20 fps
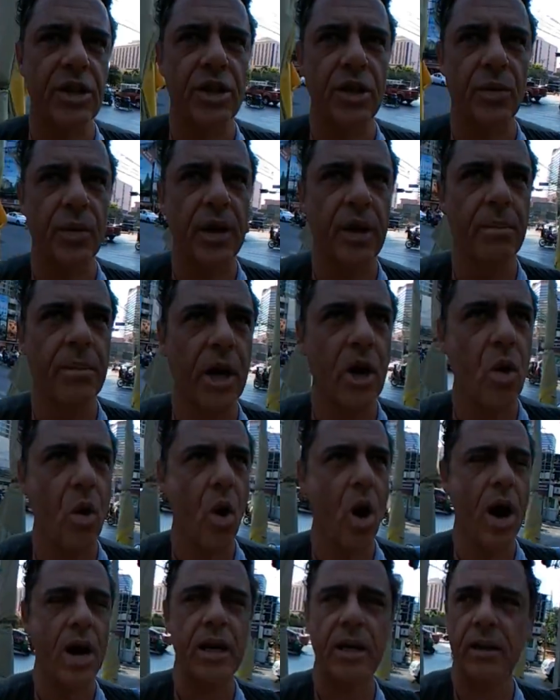is the real
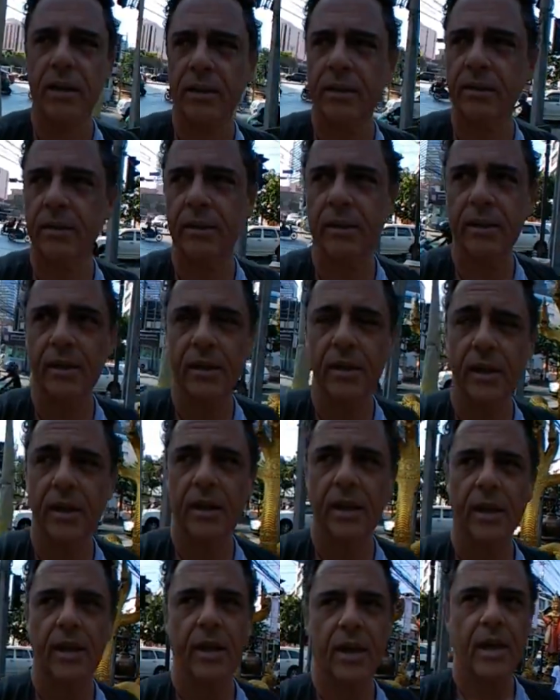McCoy.
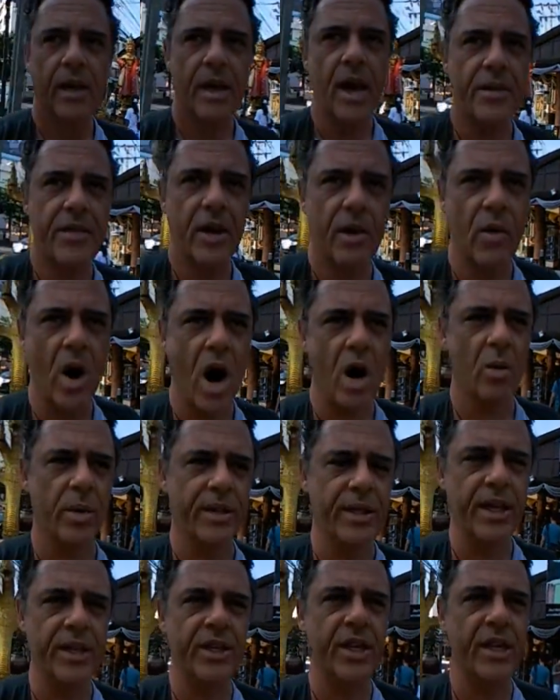Nothing wrong
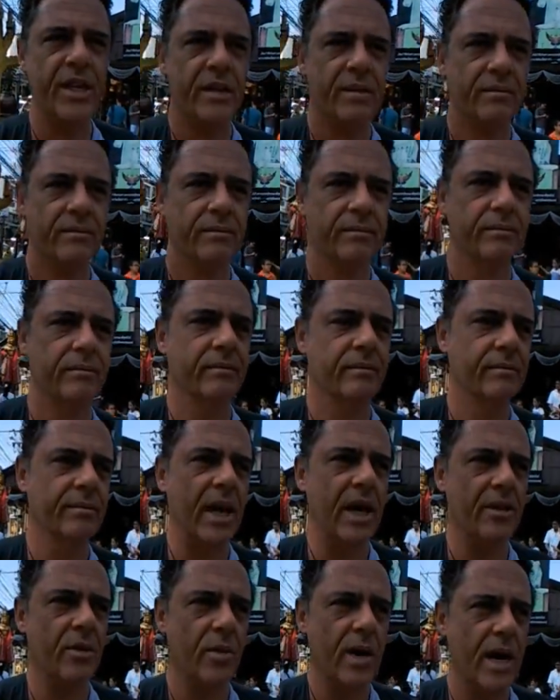with Disney,
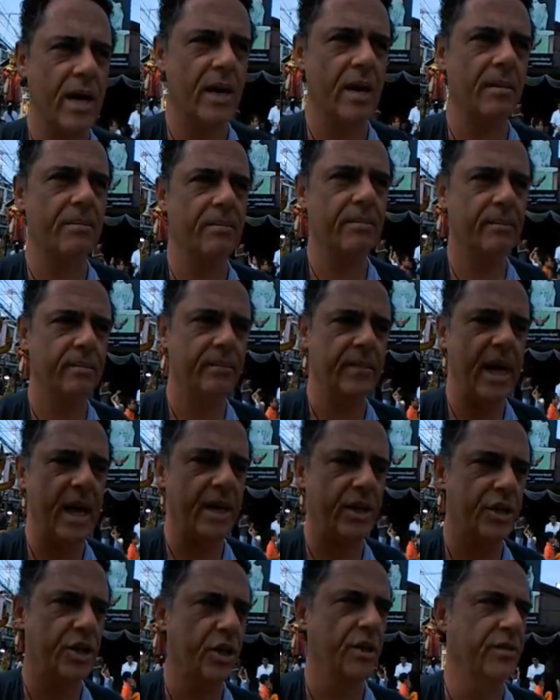by the way.
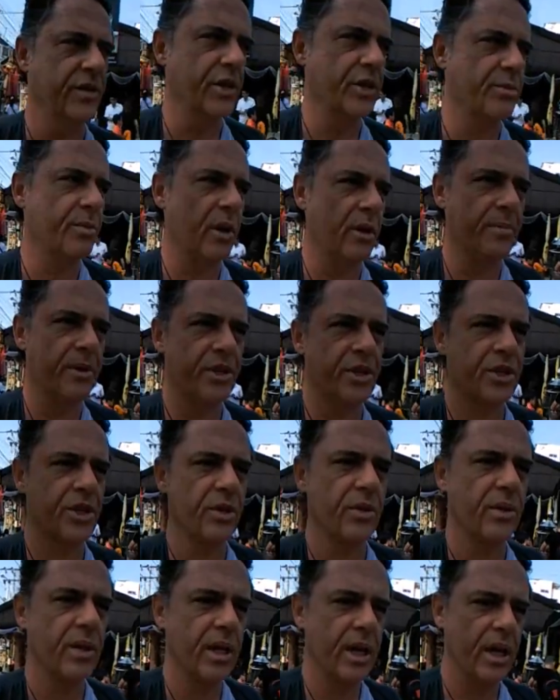That serves its purpose
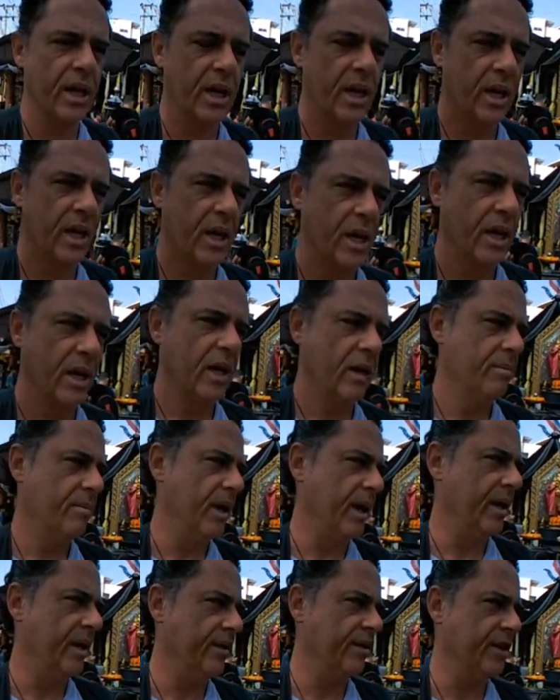too.
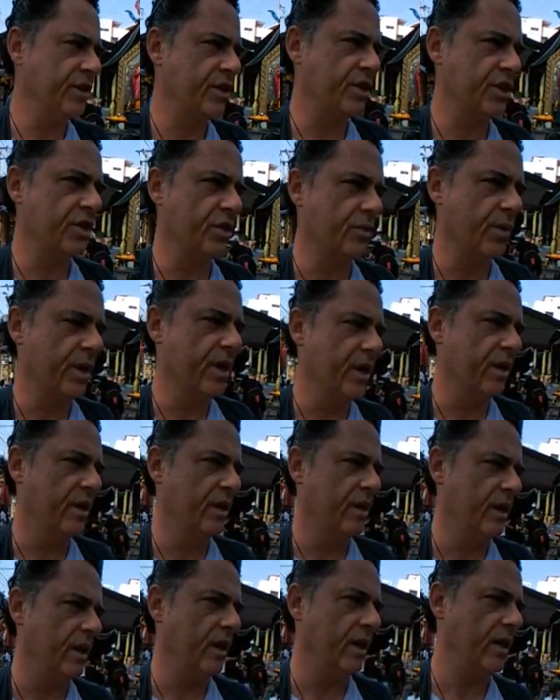But this is the
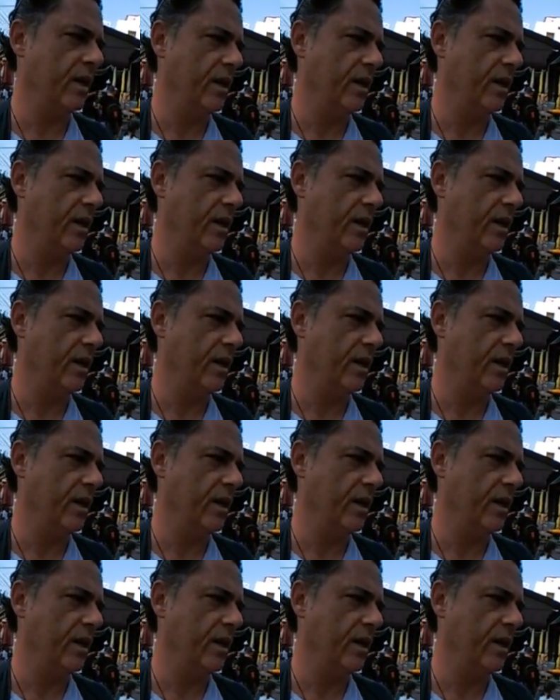real